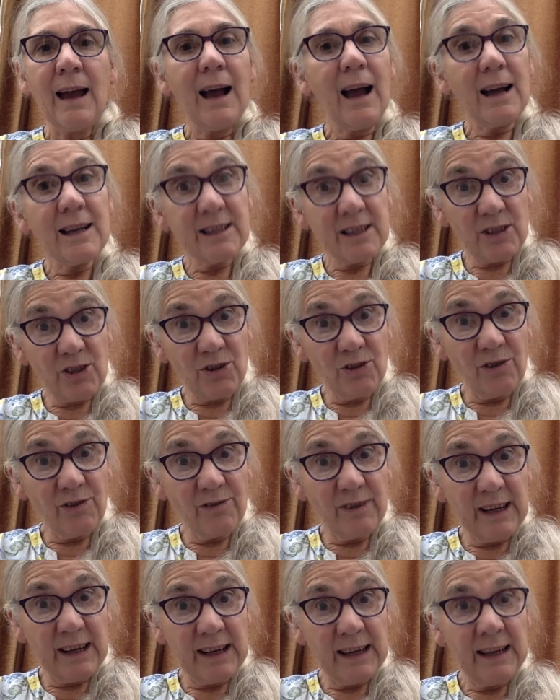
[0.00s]
A
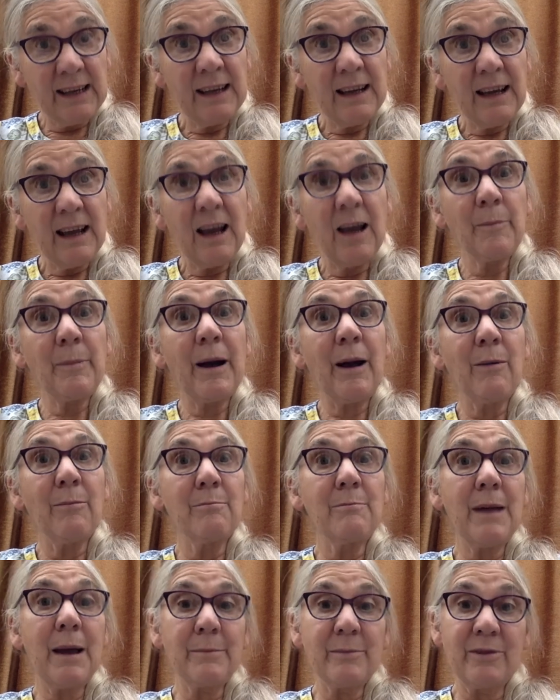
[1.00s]
story about
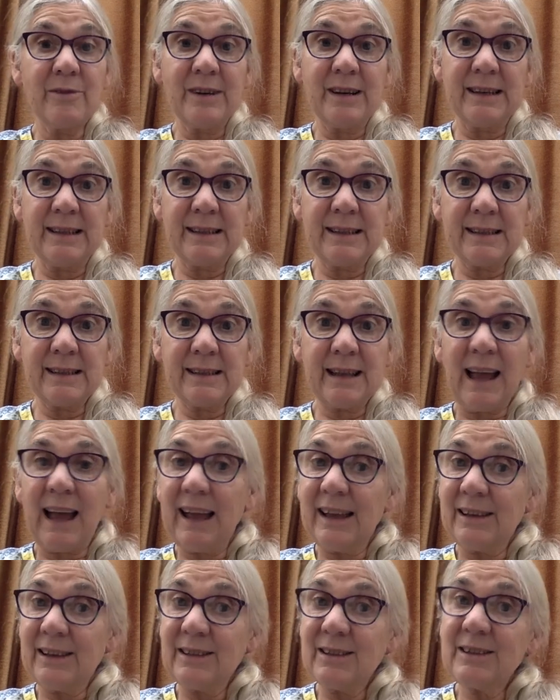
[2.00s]
memories
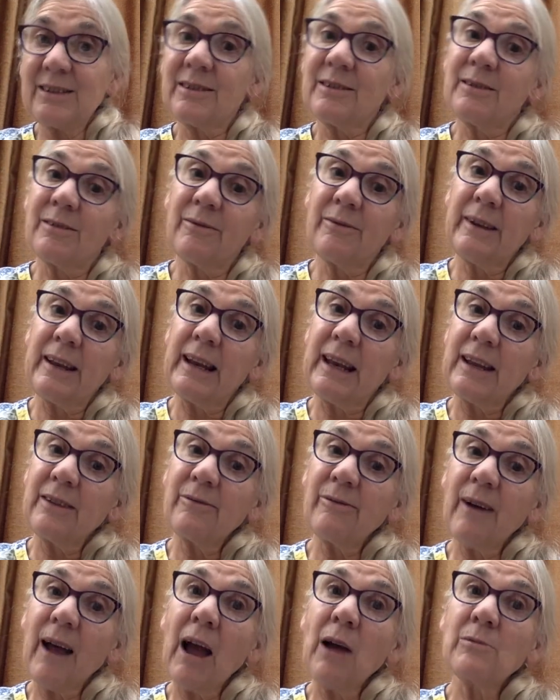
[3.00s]
and feeling
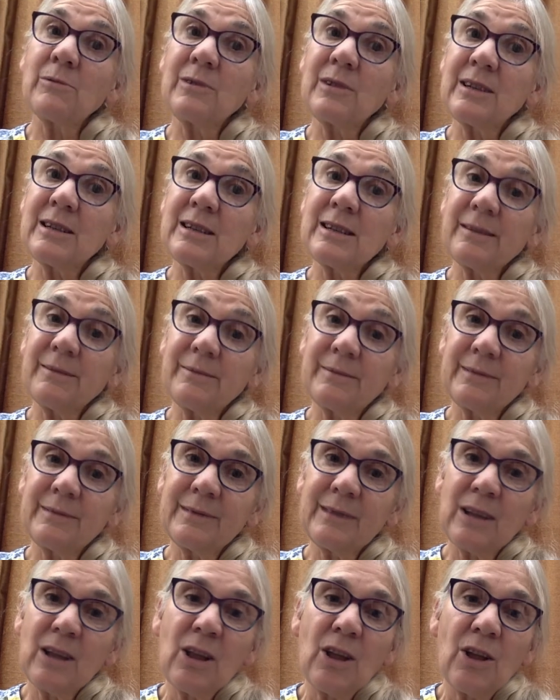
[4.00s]
found.
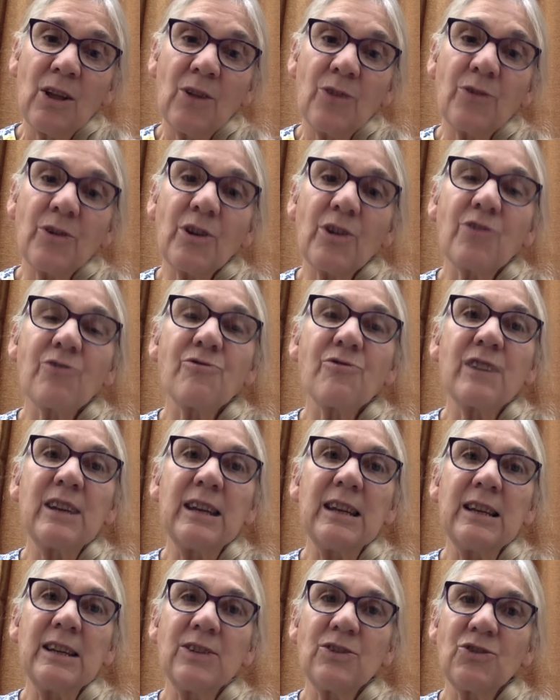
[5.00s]
The
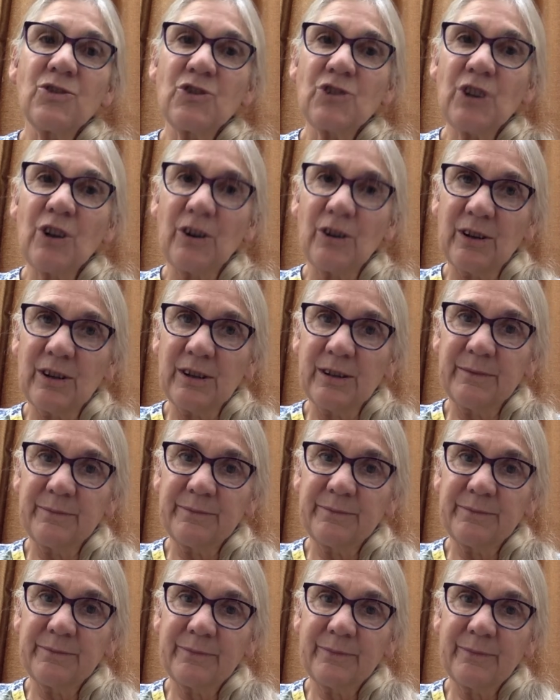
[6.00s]
Green Jug.
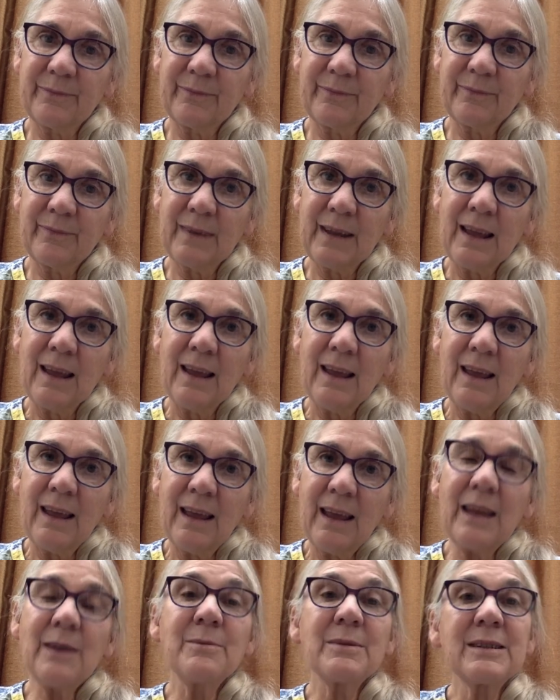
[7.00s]

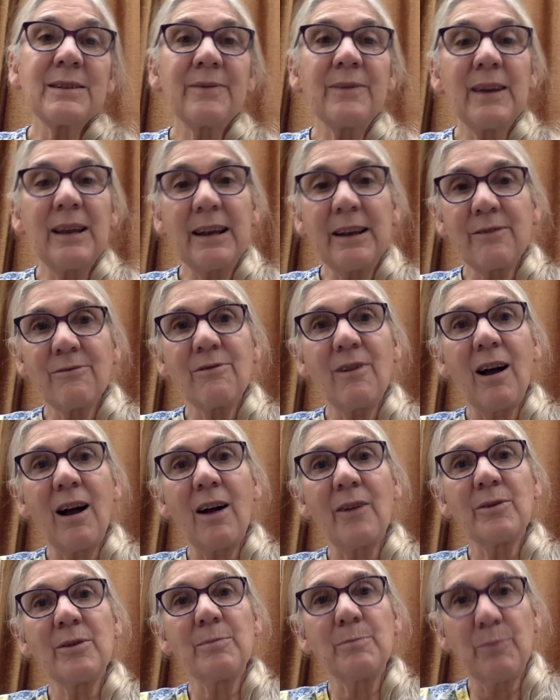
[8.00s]
He was feeling
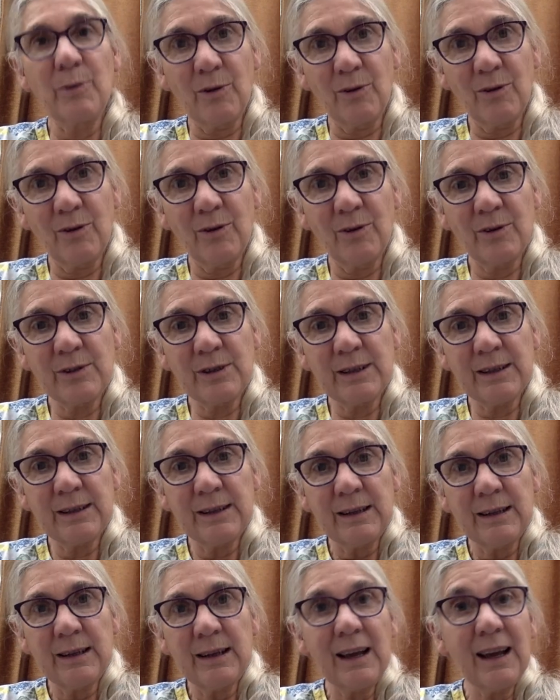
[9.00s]
rather bored
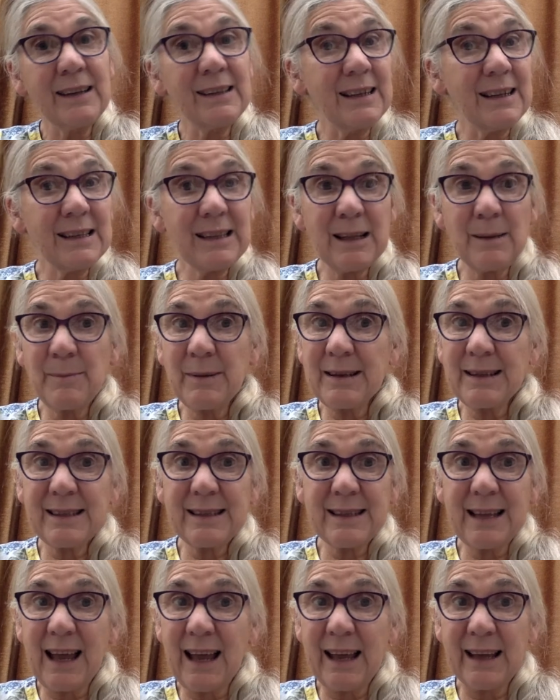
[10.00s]
and a little bit
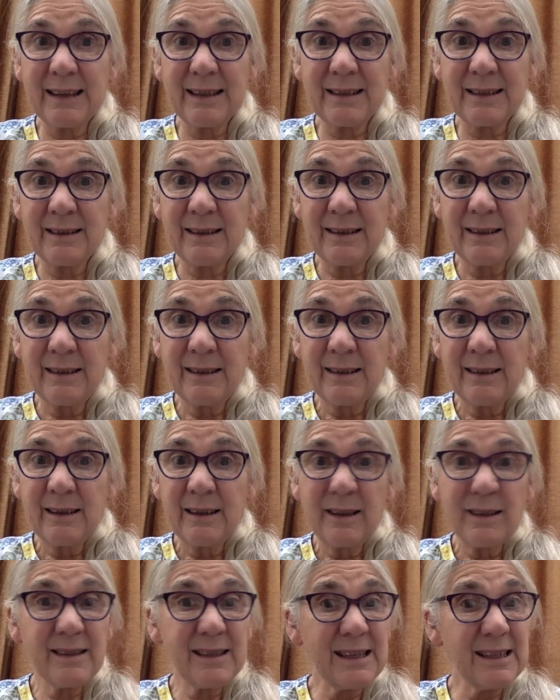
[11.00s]
sad
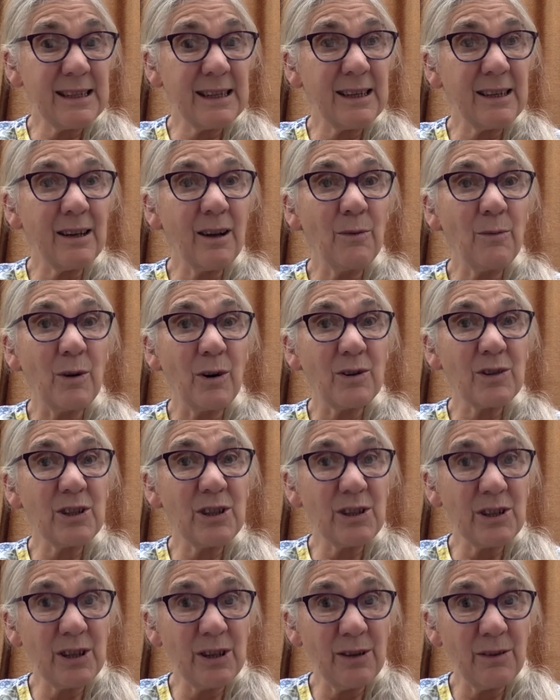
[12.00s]
because he didn't know what
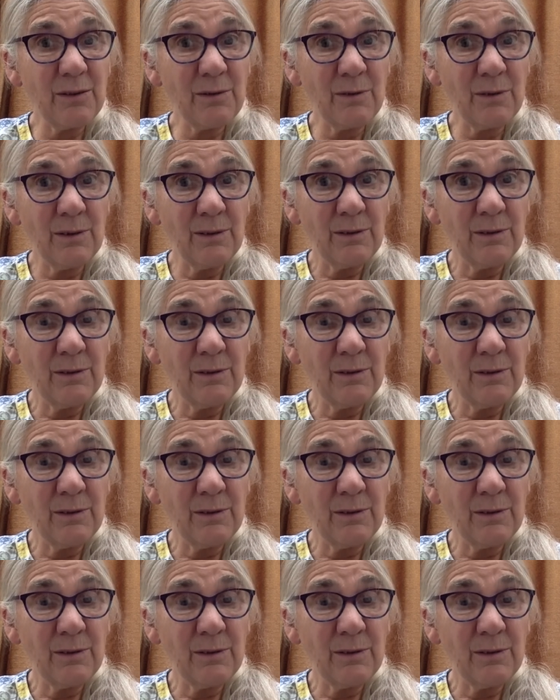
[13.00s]
to do.